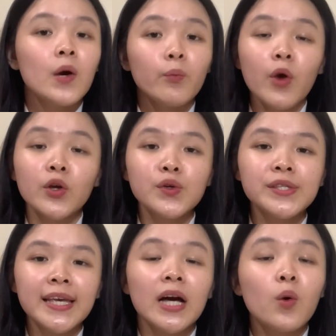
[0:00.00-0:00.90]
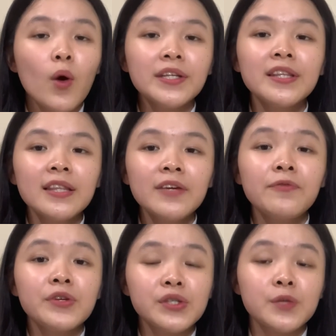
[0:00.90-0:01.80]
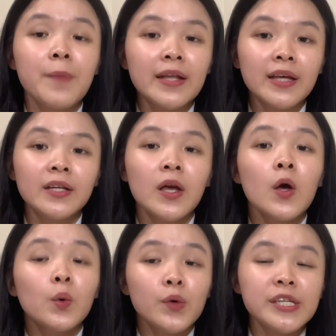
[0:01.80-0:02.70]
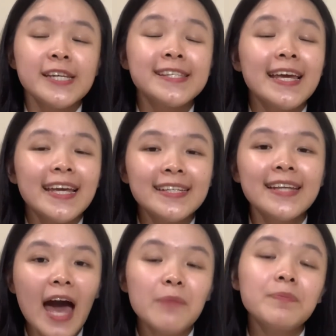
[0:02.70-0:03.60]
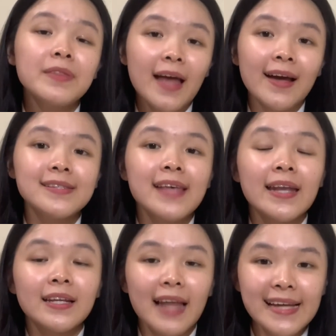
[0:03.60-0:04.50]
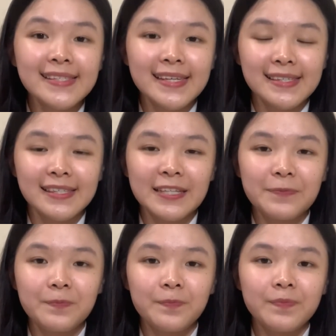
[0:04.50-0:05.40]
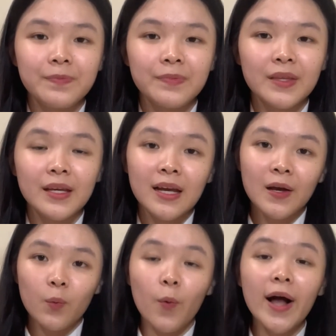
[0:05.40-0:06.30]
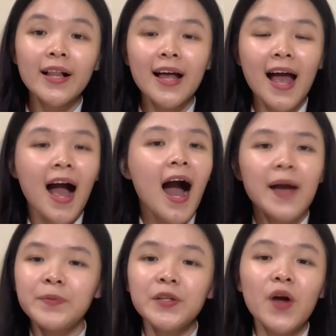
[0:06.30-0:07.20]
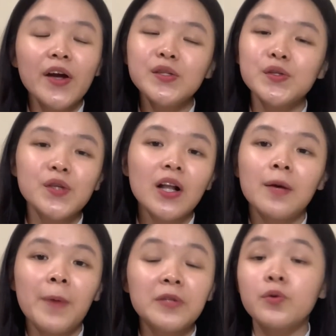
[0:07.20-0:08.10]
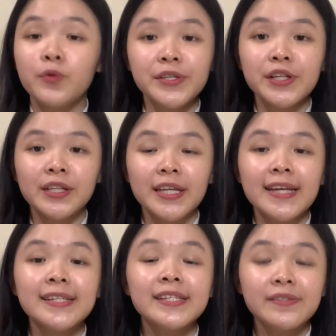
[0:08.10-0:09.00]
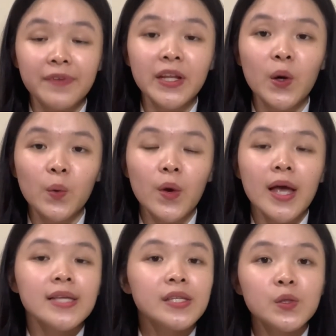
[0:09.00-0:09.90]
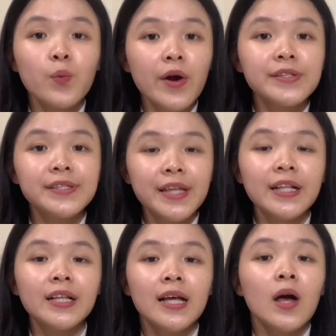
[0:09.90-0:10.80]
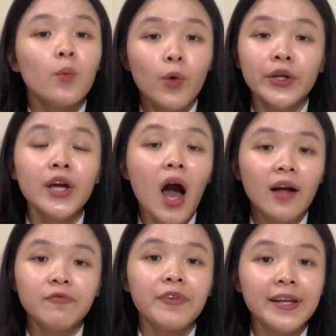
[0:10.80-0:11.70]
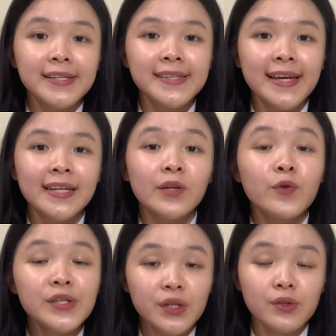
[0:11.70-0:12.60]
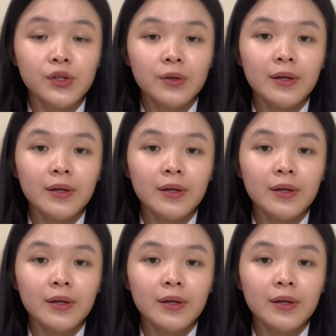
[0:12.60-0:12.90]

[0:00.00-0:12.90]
We're using a qualitative research method which is in-depth text analysis. Well, I'm not going to talk about the result in this video since we're still working on finishing the research